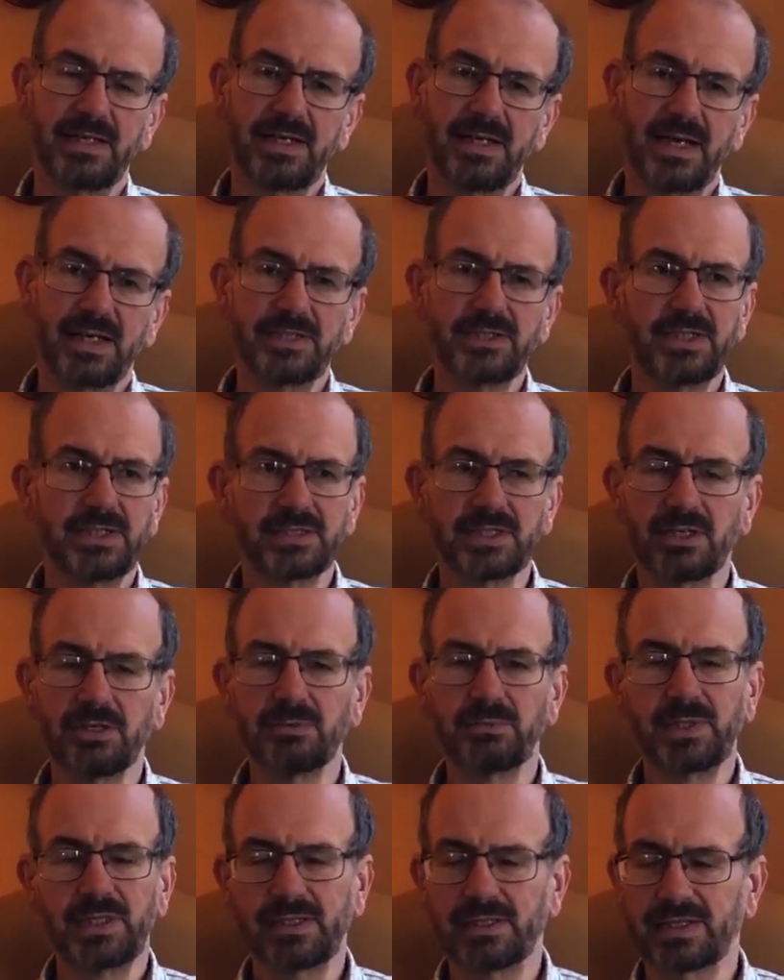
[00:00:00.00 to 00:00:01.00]
And she told
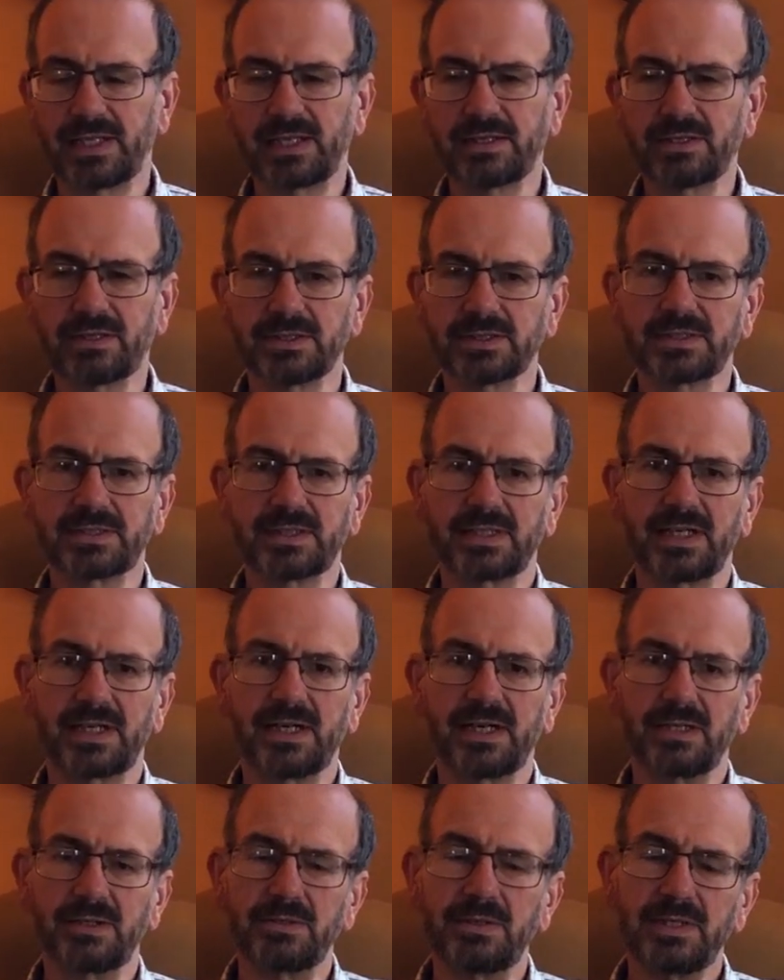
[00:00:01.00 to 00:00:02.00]
me that they'd got to
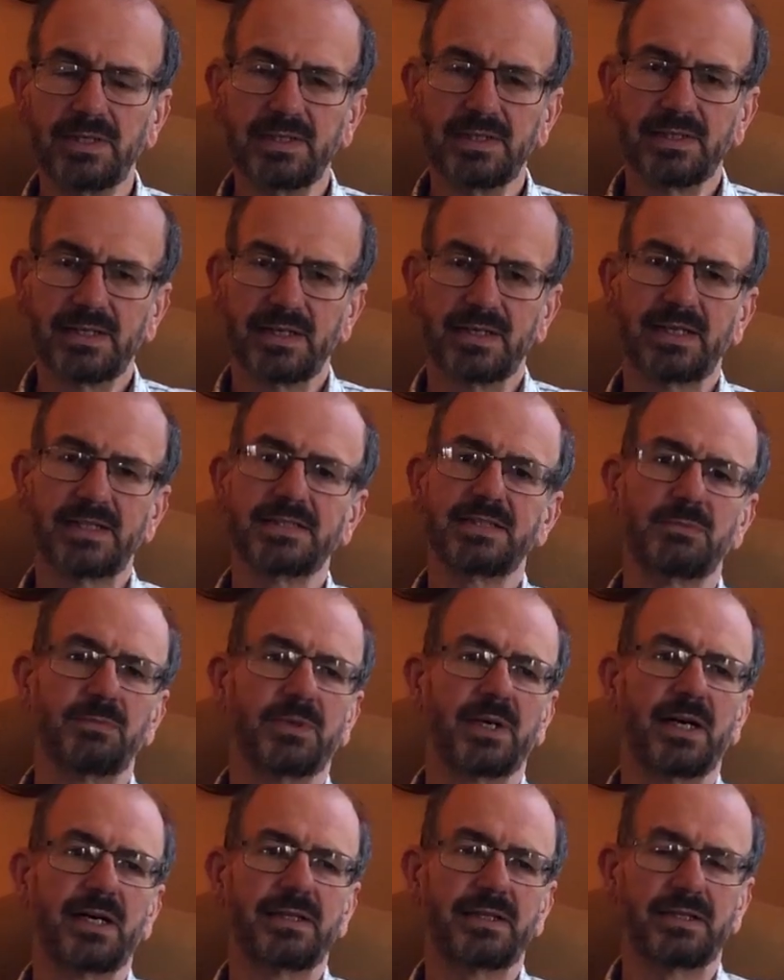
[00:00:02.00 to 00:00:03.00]
go. And I said,
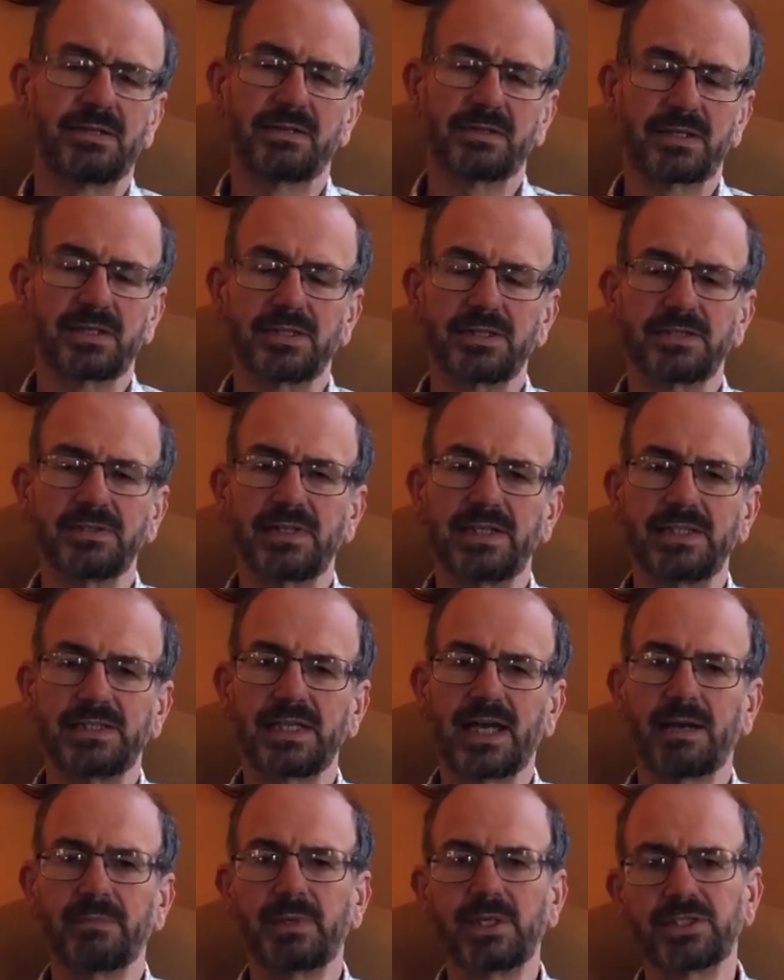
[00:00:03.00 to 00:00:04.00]
why? They're not going to do any
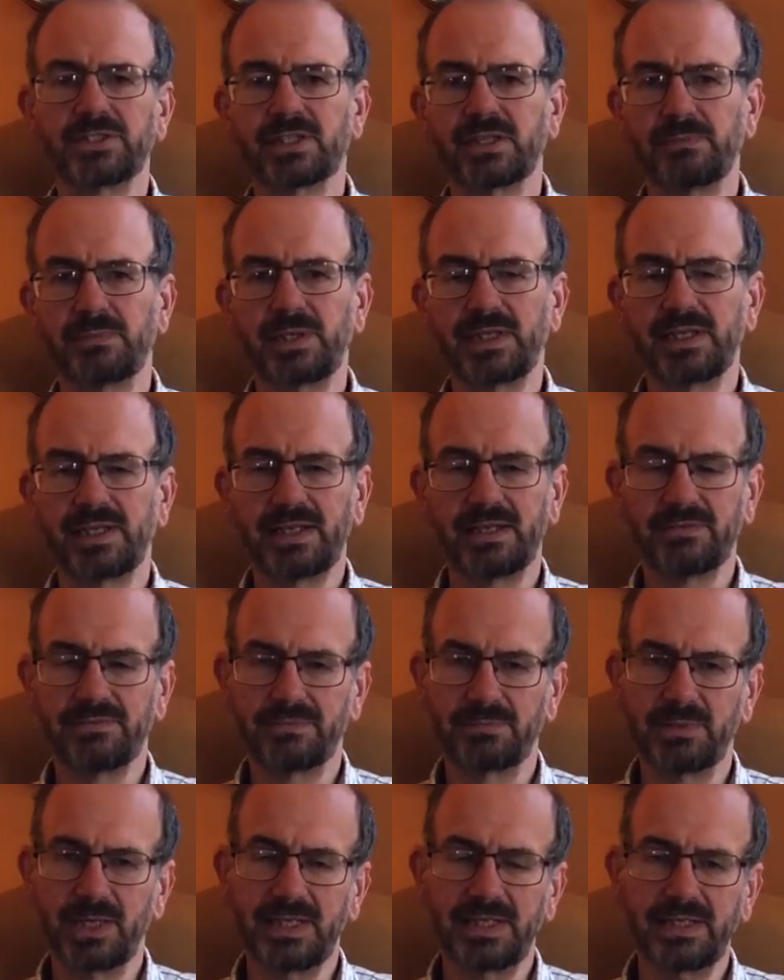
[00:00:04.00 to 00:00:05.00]
damage. They've been here for
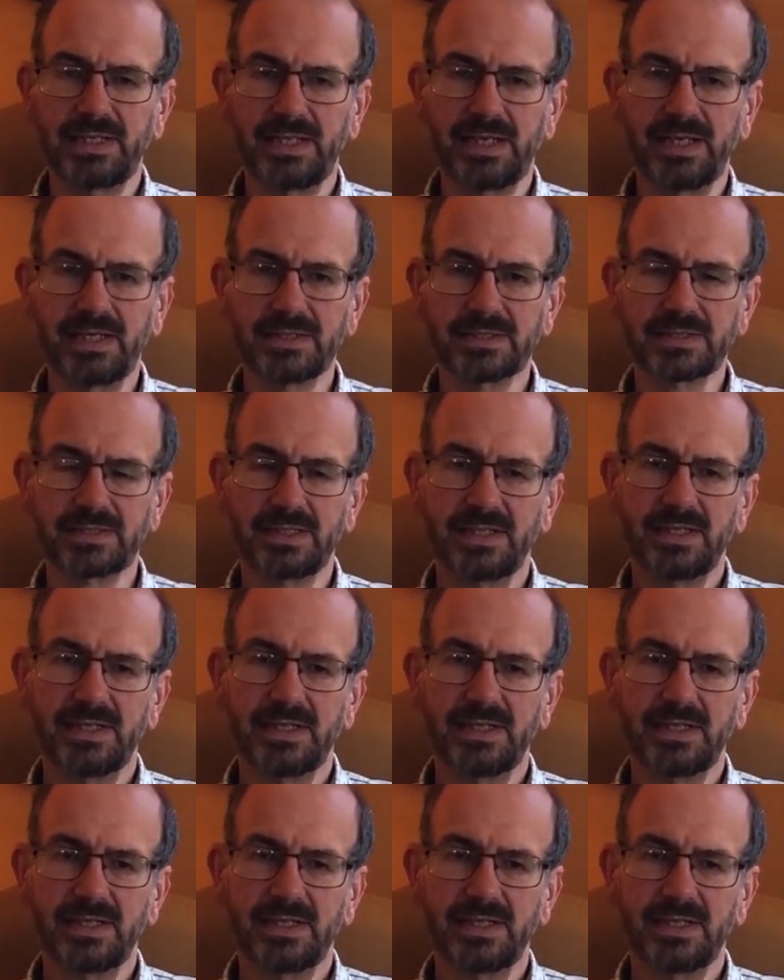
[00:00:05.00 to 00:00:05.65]
many years.